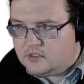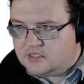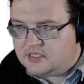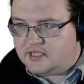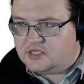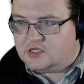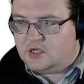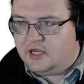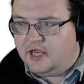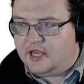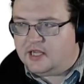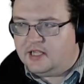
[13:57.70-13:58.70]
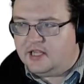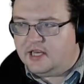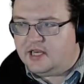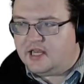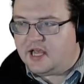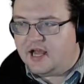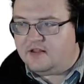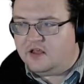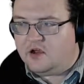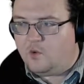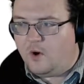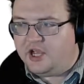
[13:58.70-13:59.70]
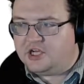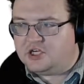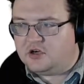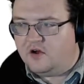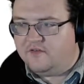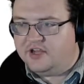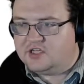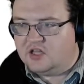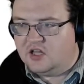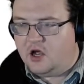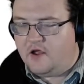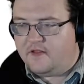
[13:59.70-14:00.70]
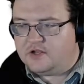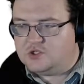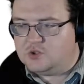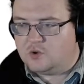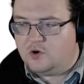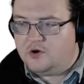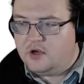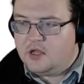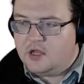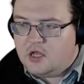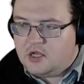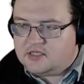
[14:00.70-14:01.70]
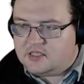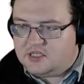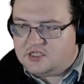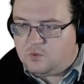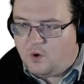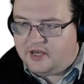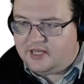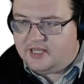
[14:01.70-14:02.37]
says, clearly indicate the equation of each line that is drawn. So this one